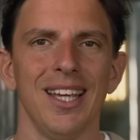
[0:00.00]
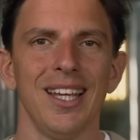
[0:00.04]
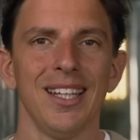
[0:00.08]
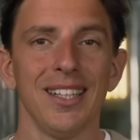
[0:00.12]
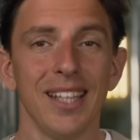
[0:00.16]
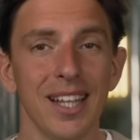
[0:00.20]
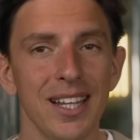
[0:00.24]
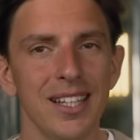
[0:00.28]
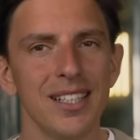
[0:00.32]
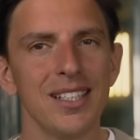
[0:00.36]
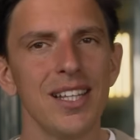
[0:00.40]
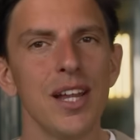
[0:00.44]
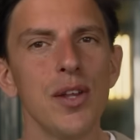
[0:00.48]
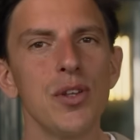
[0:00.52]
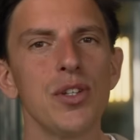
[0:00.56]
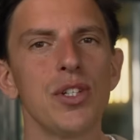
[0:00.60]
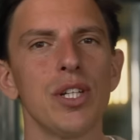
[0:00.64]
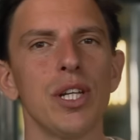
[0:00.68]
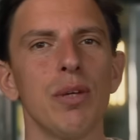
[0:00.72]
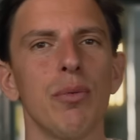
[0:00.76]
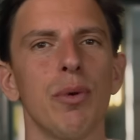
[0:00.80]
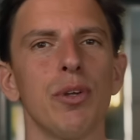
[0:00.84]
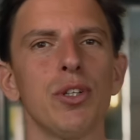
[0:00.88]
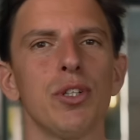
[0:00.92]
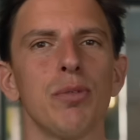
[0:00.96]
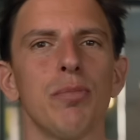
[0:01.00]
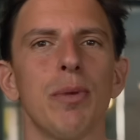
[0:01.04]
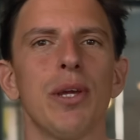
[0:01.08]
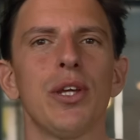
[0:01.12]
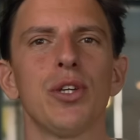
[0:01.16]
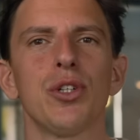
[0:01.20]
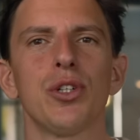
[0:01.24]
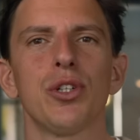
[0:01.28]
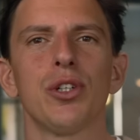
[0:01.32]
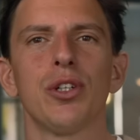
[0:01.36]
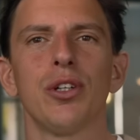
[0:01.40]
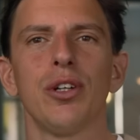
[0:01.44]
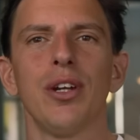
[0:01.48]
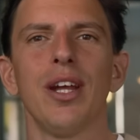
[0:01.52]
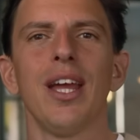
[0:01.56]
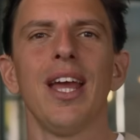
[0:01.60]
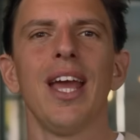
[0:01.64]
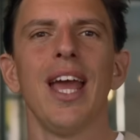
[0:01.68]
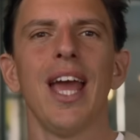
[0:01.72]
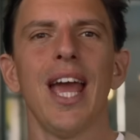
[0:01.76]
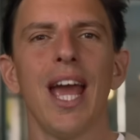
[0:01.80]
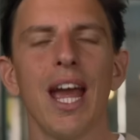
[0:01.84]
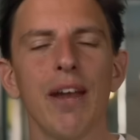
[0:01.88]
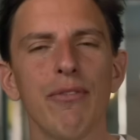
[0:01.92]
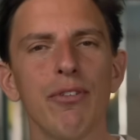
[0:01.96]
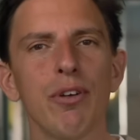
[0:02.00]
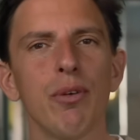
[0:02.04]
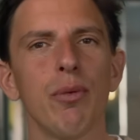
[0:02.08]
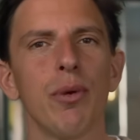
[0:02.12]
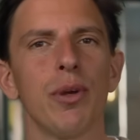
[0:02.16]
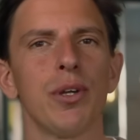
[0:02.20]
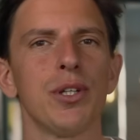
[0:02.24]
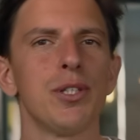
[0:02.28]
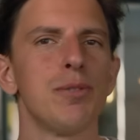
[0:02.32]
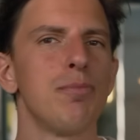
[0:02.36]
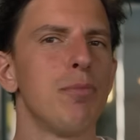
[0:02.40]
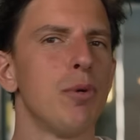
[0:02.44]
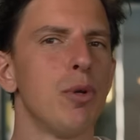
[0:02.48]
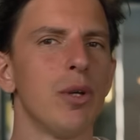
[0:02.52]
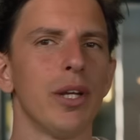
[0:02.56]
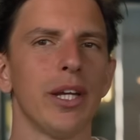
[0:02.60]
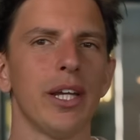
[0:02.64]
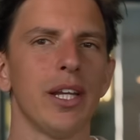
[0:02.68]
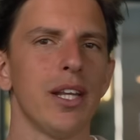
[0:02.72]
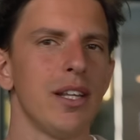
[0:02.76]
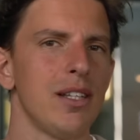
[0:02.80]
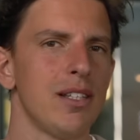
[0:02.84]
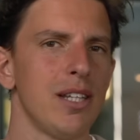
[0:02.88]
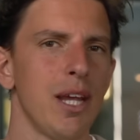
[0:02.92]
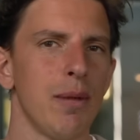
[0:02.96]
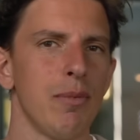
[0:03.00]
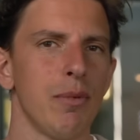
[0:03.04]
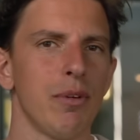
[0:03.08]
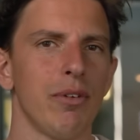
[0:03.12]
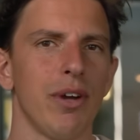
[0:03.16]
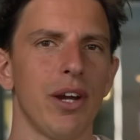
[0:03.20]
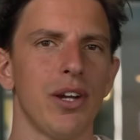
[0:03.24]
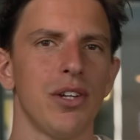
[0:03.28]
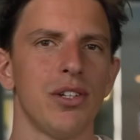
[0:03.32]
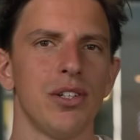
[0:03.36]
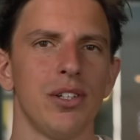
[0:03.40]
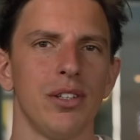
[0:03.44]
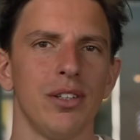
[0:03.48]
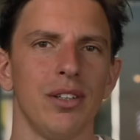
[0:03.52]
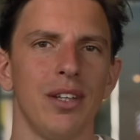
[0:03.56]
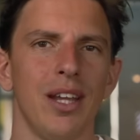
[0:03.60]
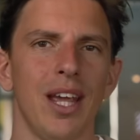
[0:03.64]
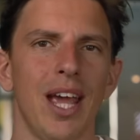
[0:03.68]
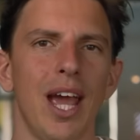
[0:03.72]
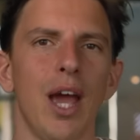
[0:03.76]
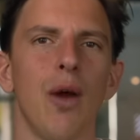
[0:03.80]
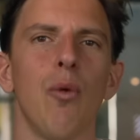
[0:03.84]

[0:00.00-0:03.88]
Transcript: They essentially want to make sure everyone is pulling in the same direction